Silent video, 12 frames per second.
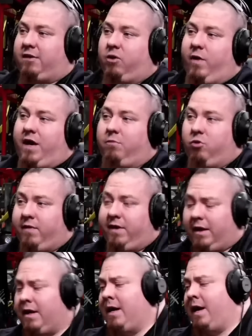the weight
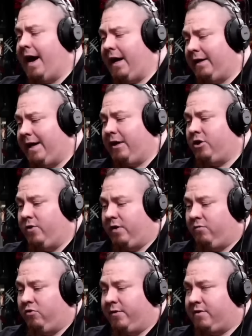moving. I like doing
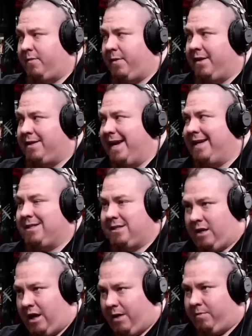movements from a dead
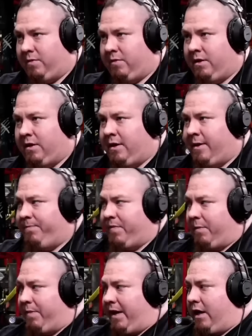stop,
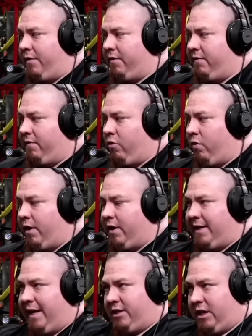like being on the floor,
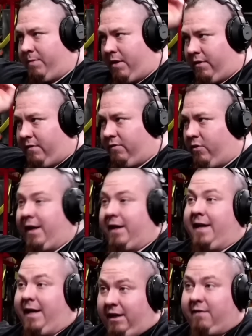dead stop on the floor, like a
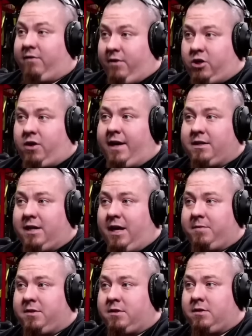deadlift for the
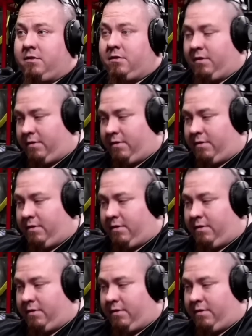triceps. Yeah.